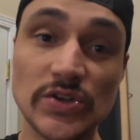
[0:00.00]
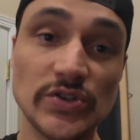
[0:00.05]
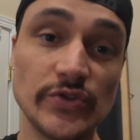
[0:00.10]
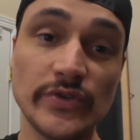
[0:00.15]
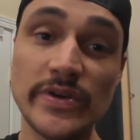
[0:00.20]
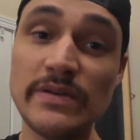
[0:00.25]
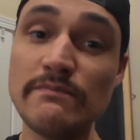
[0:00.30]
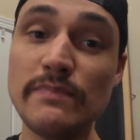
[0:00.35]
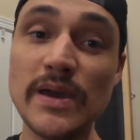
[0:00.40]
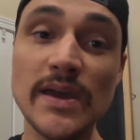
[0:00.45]

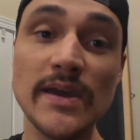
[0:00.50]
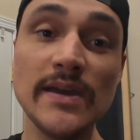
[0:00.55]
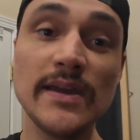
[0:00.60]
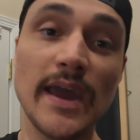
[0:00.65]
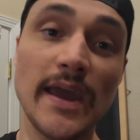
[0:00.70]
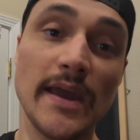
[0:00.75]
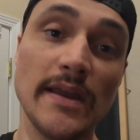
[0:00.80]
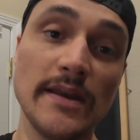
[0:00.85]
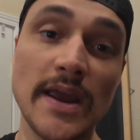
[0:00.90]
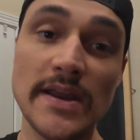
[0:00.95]
dream
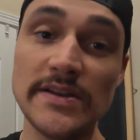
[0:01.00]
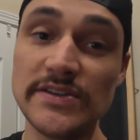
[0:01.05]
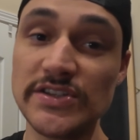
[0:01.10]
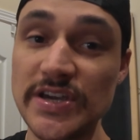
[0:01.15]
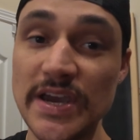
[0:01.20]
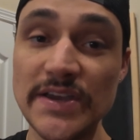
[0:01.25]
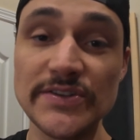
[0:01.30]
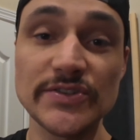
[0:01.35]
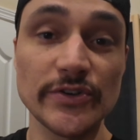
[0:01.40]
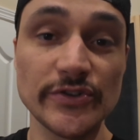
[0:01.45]
big and
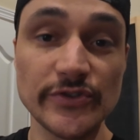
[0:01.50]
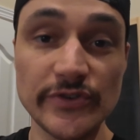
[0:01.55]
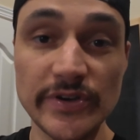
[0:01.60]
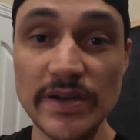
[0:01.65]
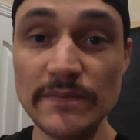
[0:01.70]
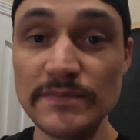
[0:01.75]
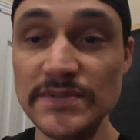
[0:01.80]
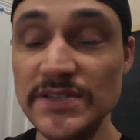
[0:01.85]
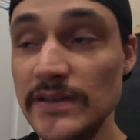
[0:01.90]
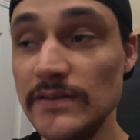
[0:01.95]
chase our
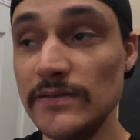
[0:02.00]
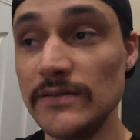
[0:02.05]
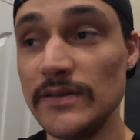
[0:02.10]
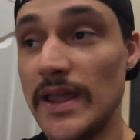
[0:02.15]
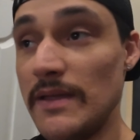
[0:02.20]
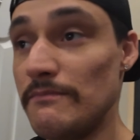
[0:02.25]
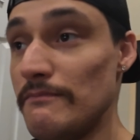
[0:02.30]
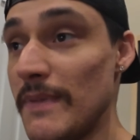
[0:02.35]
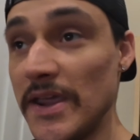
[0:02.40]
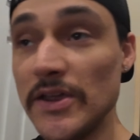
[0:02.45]
dreams
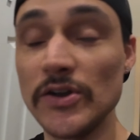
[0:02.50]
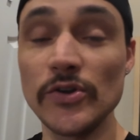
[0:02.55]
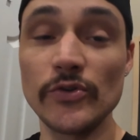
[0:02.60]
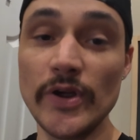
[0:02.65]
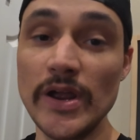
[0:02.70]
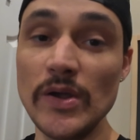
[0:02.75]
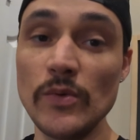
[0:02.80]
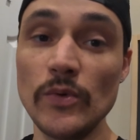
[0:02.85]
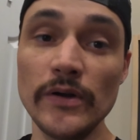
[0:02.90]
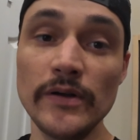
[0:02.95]
and make it a
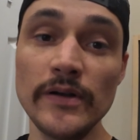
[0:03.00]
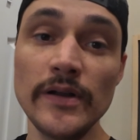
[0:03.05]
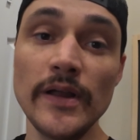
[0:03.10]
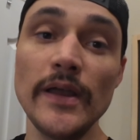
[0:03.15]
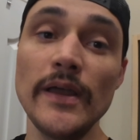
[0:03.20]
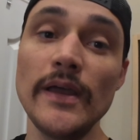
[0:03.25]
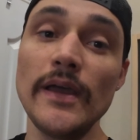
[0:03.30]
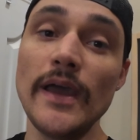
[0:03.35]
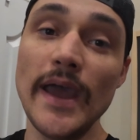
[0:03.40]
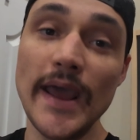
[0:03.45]
great
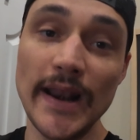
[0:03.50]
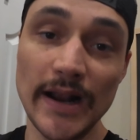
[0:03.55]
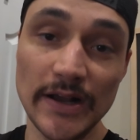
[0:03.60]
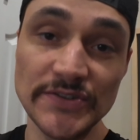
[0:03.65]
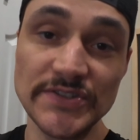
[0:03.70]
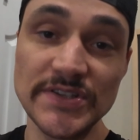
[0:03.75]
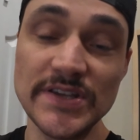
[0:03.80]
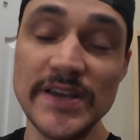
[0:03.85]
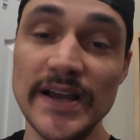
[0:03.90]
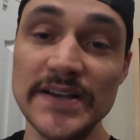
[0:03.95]
one. And
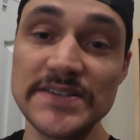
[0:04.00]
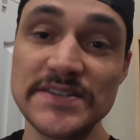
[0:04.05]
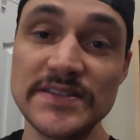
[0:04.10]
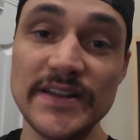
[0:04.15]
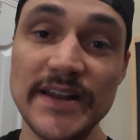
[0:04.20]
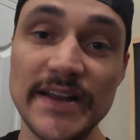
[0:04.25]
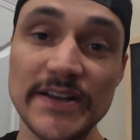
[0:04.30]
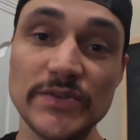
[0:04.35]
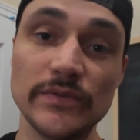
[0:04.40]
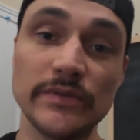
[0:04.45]
I'll see you guys in
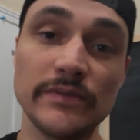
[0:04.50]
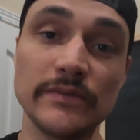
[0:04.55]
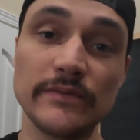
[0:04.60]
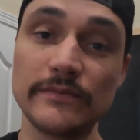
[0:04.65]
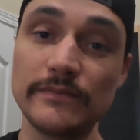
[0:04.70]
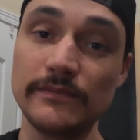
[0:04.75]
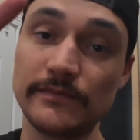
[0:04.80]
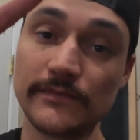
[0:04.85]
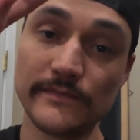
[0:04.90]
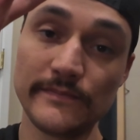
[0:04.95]
the next one.
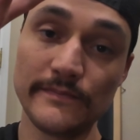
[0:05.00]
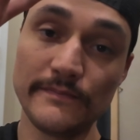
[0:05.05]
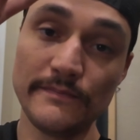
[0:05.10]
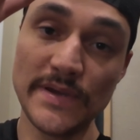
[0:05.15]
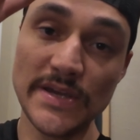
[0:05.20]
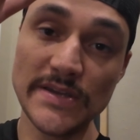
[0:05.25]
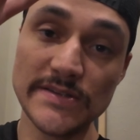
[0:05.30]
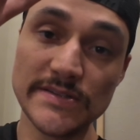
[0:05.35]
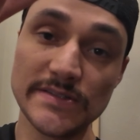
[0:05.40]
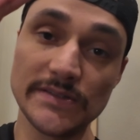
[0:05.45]

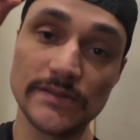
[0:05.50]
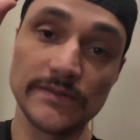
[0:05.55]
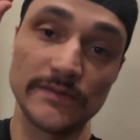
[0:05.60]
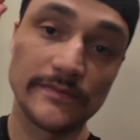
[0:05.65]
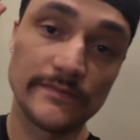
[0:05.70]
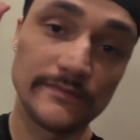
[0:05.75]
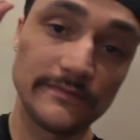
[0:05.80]
Peace.